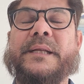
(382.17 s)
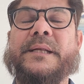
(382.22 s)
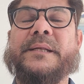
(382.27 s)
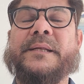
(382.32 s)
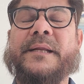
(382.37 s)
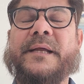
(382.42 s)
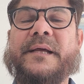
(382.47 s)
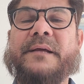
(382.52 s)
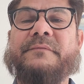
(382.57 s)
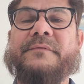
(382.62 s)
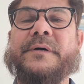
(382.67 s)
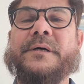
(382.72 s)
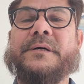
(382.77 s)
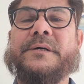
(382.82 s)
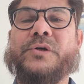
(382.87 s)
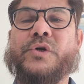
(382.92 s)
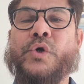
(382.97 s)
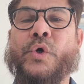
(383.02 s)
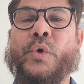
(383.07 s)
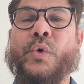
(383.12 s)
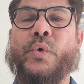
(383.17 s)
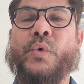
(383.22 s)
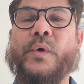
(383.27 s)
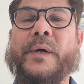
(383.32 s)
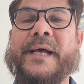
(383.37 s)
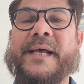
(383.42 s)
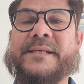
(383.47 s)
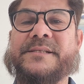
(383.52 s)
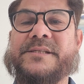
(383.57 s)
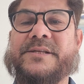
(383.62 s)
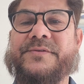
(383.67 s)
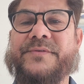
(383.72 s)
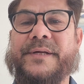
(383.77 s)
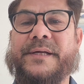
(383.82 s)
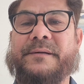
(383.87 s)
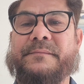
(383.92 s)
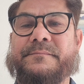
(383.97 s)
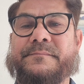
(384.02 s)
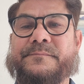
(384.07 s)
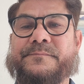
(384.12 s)
never go
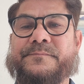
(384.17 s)
astray.